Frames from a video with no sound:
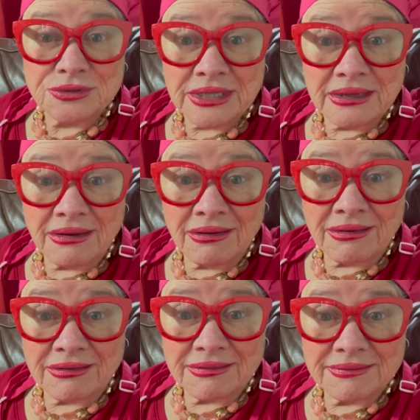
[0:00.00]
they are.
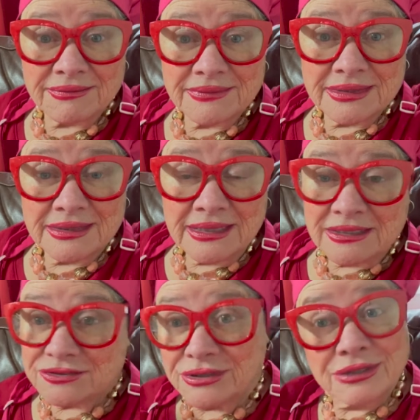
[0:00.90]

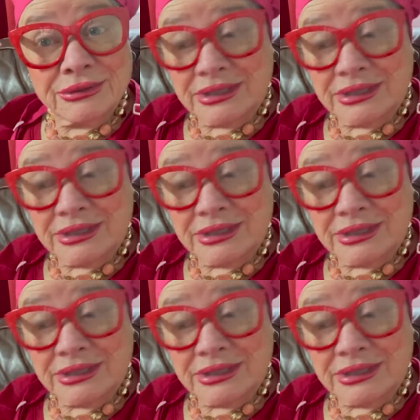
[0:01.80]
So here we